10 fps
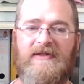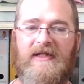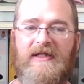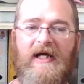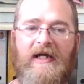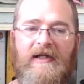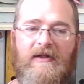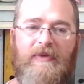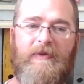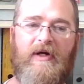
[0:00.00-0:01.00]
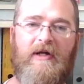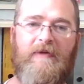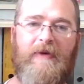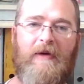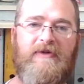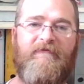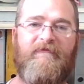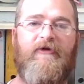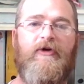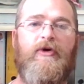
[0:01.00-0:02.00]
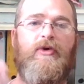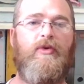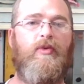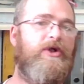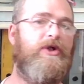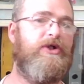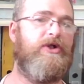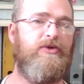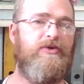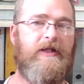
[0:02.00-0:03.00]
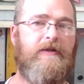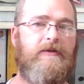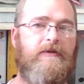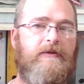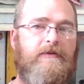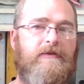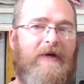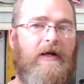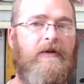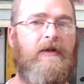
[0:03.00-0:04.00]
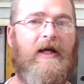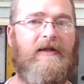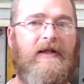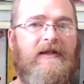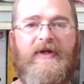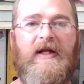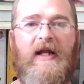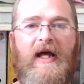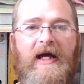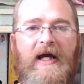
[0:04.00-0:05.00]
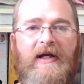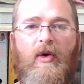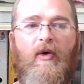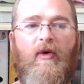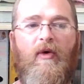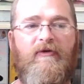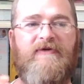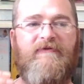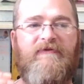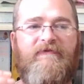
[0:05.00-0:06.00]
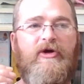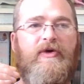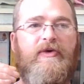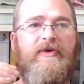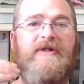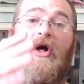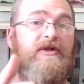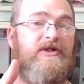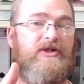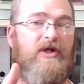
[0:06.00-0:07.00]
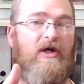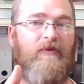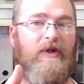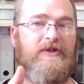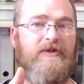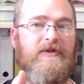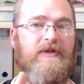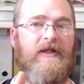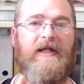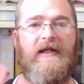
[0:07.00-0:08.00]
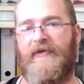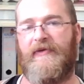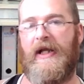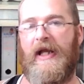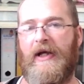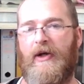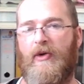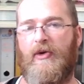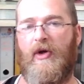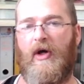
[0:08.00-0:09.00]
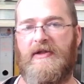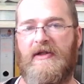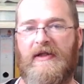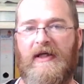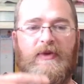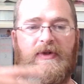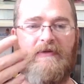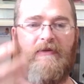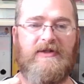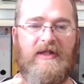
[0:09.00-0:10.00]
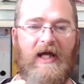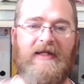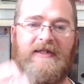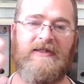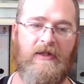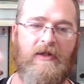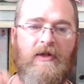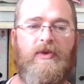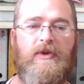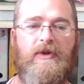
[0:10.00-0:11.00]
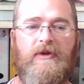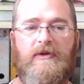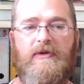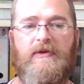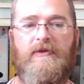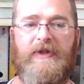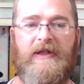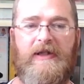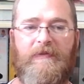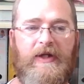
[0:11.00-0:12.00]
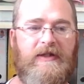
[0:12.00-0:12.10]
people are going to be able to view what you did somehow, and then give it a like, or view the results of what you did and then give it a like or not. And the kingdoms with the most likes will be appointed here.